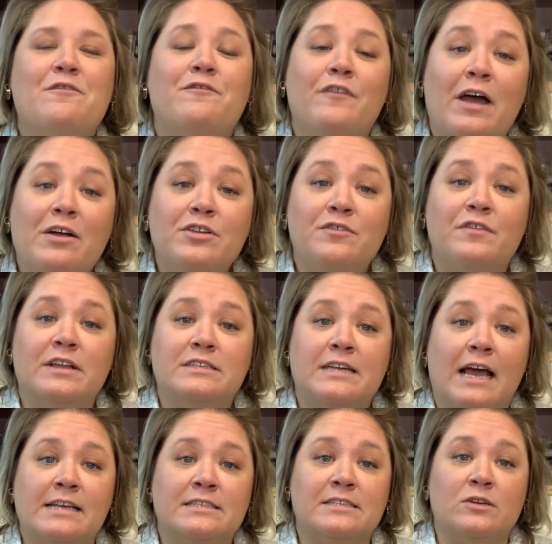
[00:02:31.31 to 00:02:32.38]
Found a
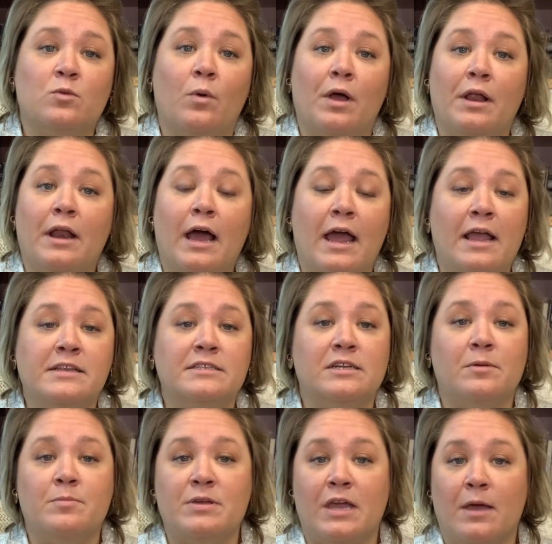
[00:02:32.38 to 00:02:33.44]
fantastic one. I ended
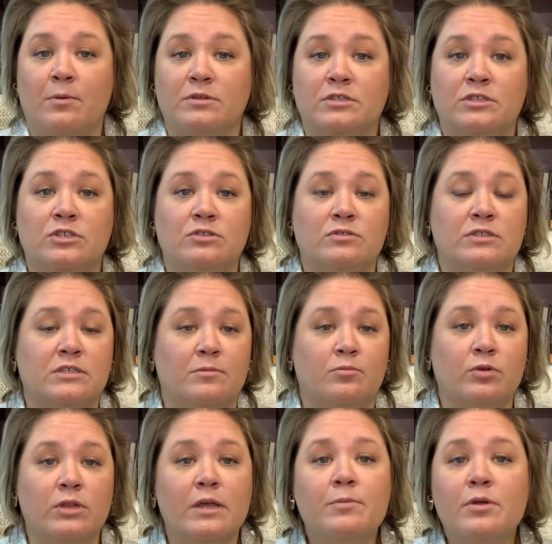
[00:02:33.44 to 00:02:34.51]
up being able to do some
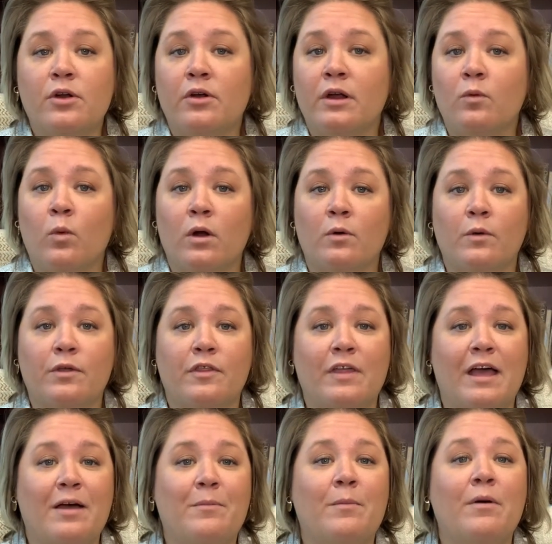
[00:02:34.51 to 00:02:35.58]
preliminary work with
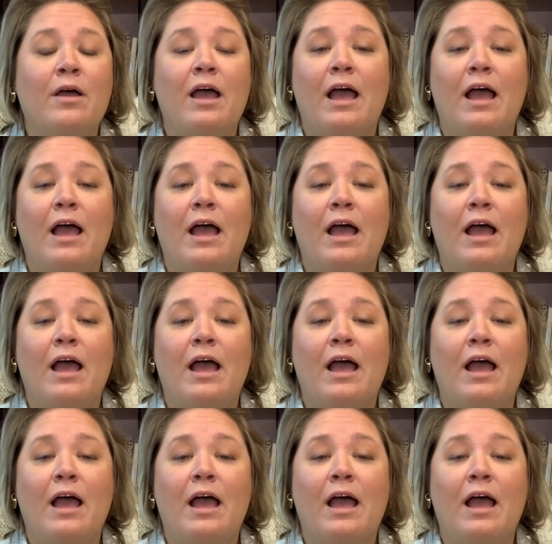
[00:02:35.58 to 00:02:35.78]
them.